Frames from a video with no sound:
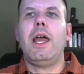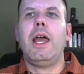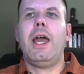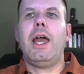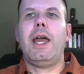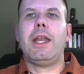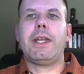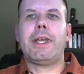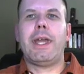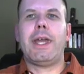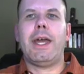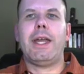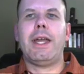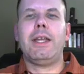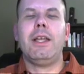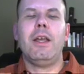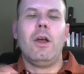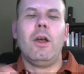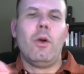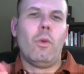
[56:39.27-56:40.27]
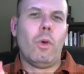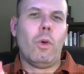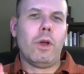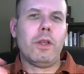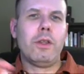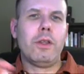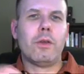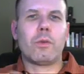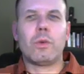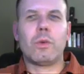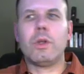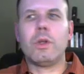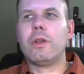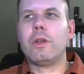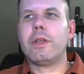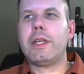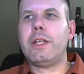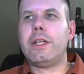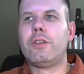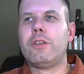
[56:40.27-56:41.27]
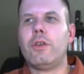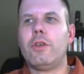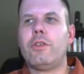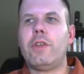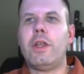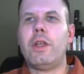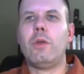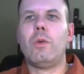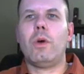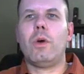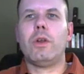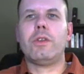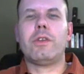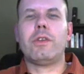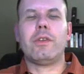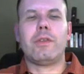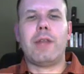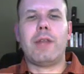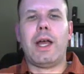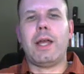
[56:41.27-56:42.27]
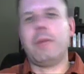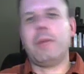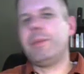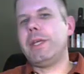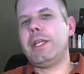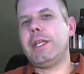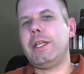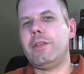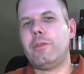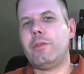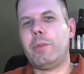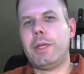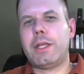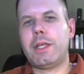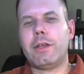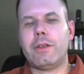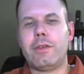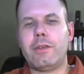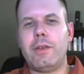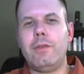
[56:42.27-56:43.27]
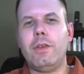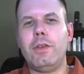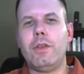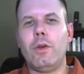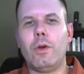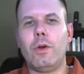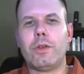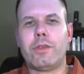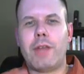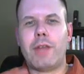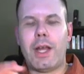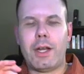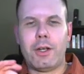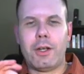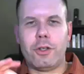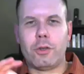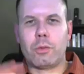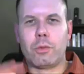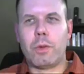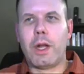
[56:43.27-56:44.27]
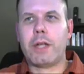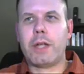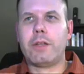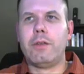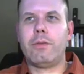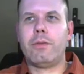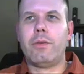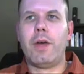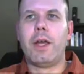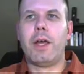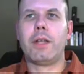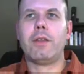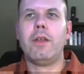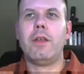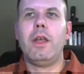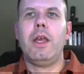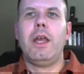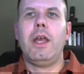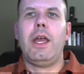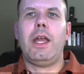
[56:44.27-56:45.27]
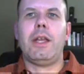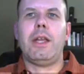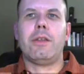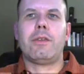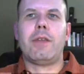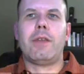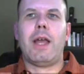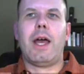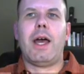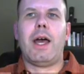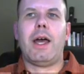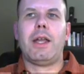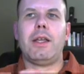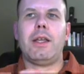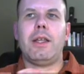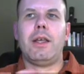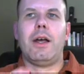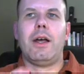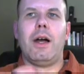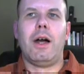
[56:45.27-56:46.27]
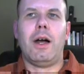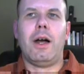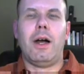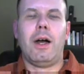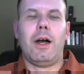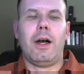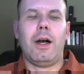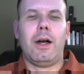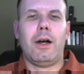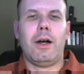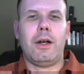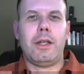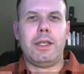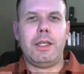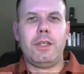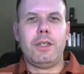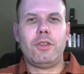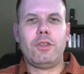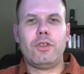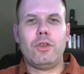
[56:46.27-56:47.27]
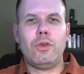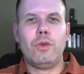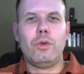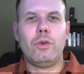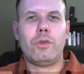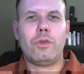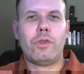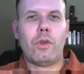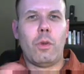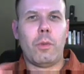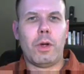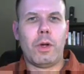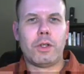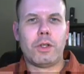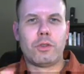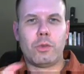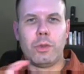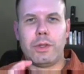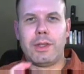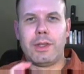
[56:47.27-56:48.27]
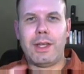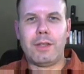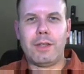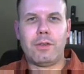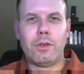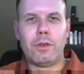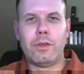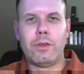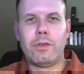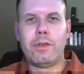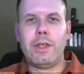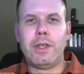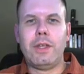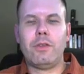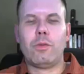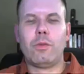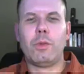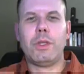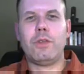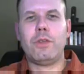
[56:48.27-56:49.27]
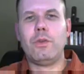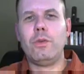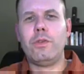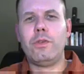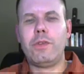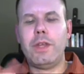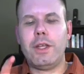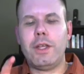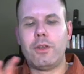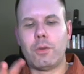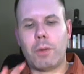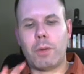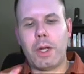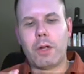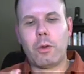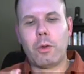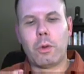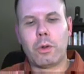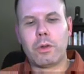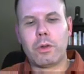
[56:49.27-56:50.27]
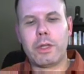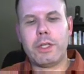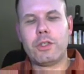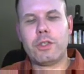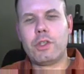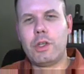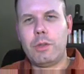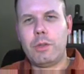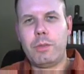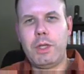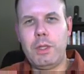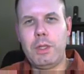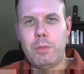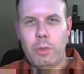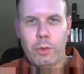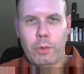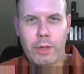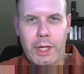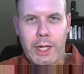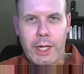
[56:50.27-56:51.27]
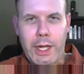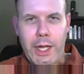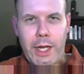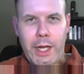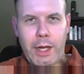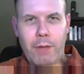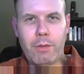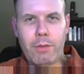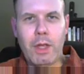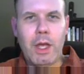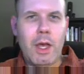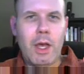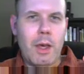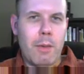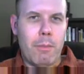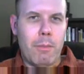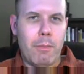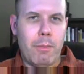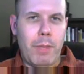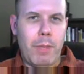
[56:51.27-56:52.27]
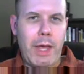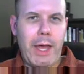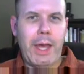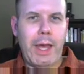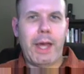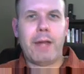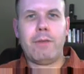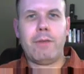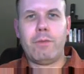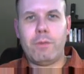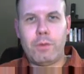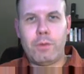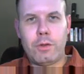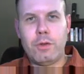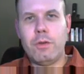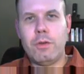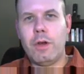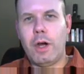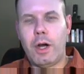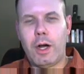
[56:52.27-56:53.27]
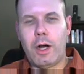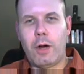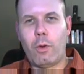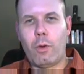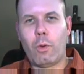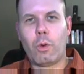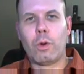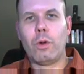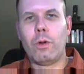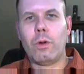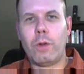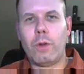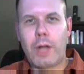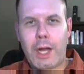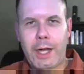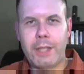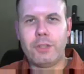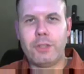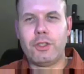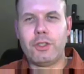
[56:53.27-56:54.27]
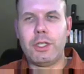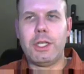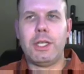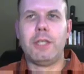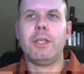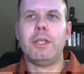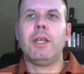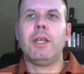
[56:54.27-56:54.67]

And again, one of the real interesting ones is diabetes, because even though it's not a direct effect, and it's not an issue so much with dental disease, we do see a direct correlation in people that have bad oral hygiene